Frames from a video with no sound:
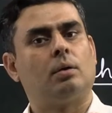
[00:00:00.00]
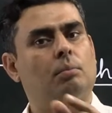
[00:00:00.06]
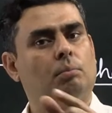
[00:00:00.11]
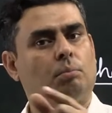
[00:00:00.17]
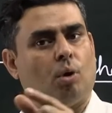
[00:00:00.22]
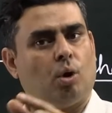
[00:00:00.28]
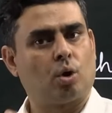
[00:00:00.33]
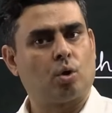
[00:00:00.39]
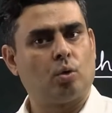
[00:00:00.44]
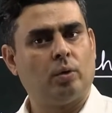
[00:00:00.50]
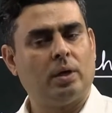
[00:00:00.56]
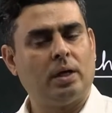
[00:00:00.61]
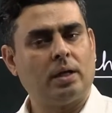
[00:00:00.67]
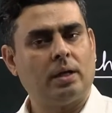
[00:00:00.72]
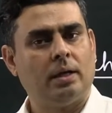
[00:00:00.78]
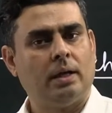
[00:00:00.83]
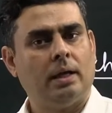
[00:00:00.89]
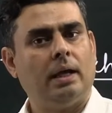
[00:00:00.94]

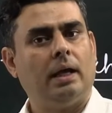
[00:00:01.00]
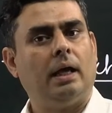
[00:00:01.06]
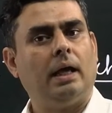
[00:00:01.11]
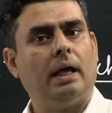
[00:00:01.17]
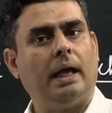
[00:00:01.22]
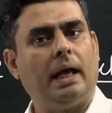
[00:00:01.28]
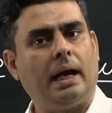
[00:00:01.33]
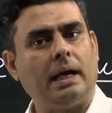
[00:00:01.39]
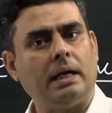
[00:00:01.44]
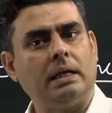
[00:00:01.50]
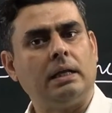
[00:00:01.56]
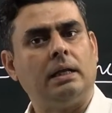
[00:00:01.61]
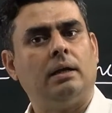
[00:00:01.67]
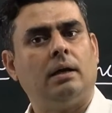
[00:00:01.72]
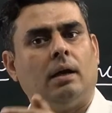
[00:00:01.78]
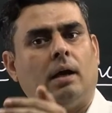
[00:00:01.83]
borrower, and